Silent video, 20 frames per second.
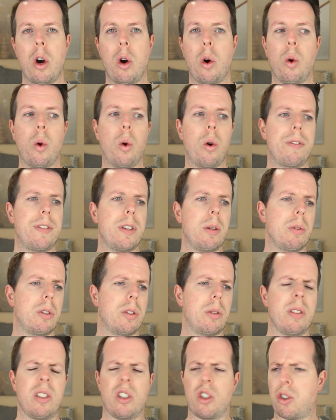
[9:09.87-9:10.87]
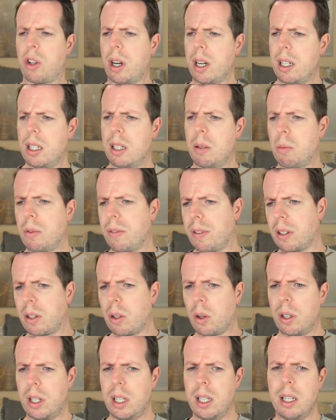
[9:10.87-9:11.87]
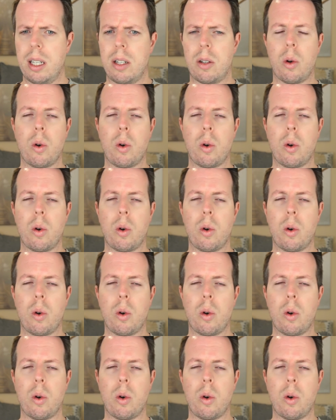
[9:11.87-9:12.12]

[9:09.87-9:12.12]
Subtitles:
or if you was doing training with a colleague,